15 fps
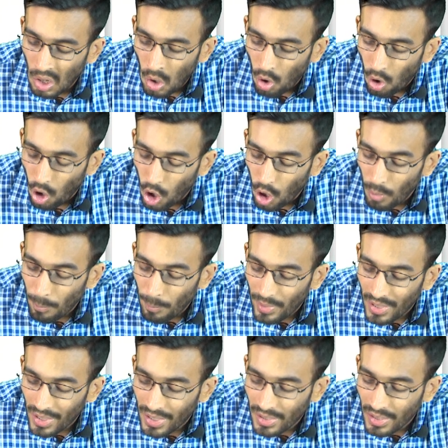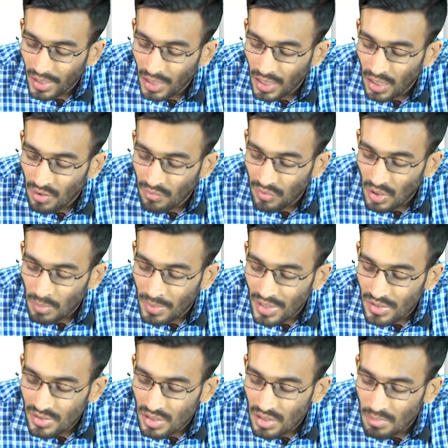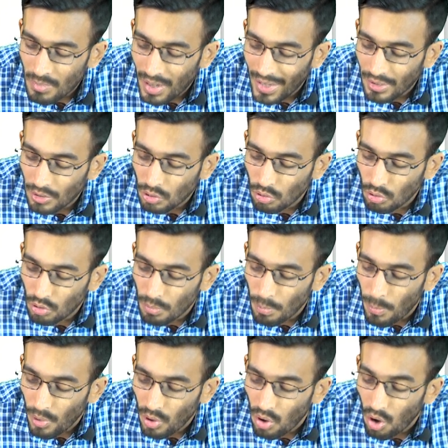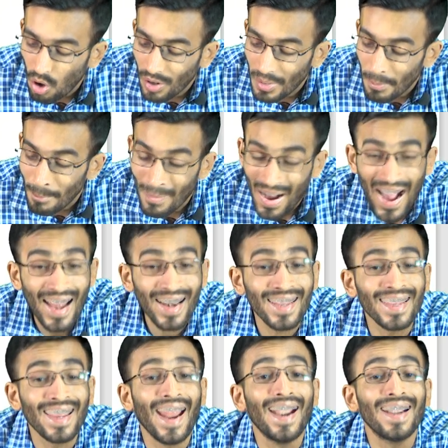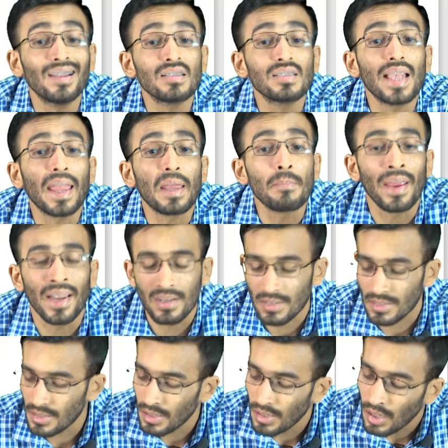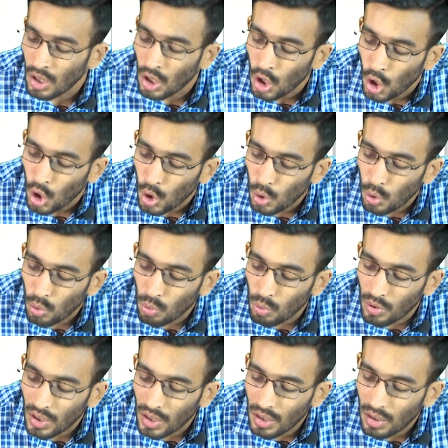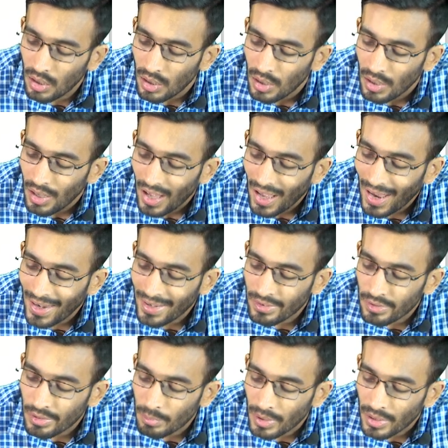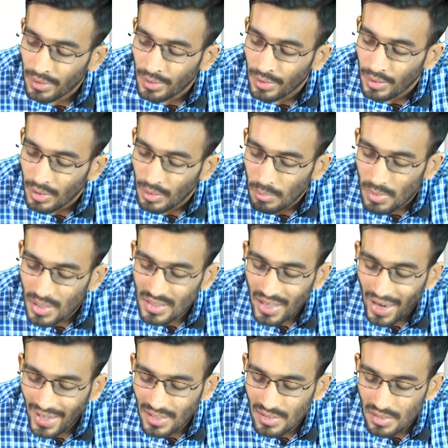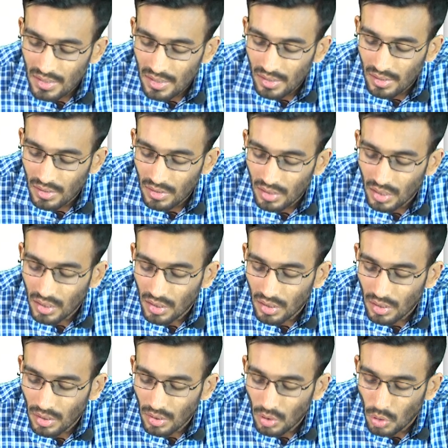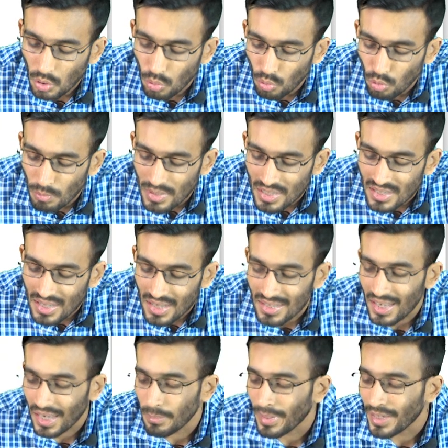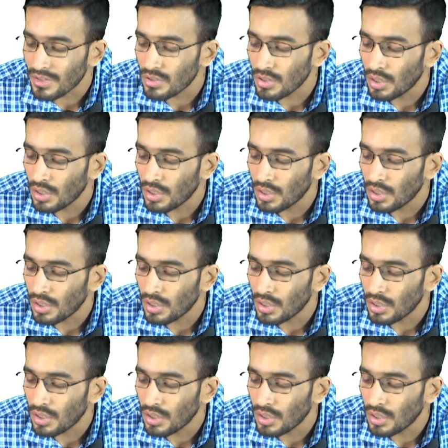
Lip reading: operating information by two broad market segments, rural and urban. Besides the two business segments,